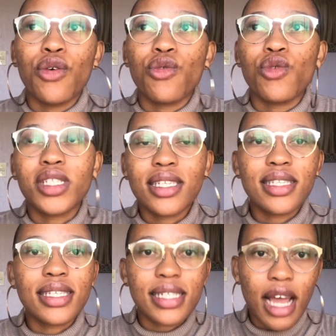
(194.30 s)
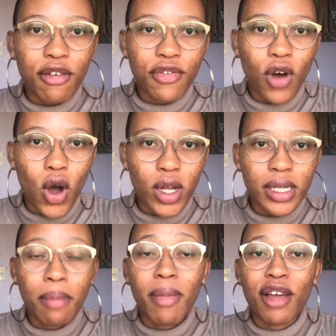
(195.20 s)
written stuff
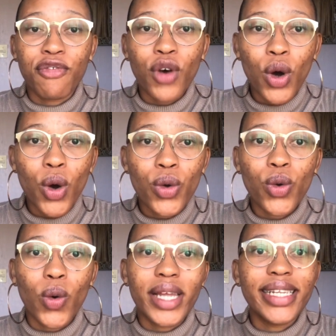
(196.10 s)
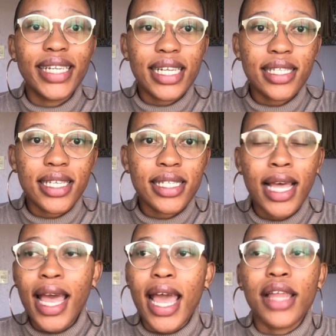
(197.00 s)
on my phone or in letters
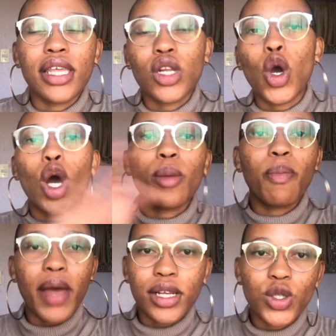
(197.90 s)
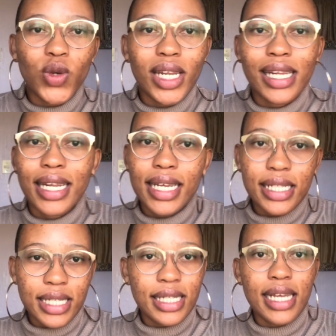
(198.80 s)
and then gone back to it at a
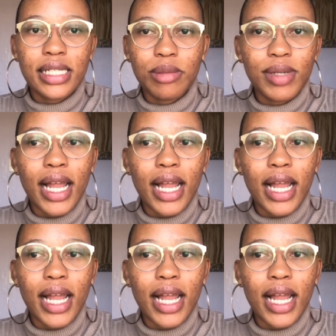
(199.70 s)
later stage and be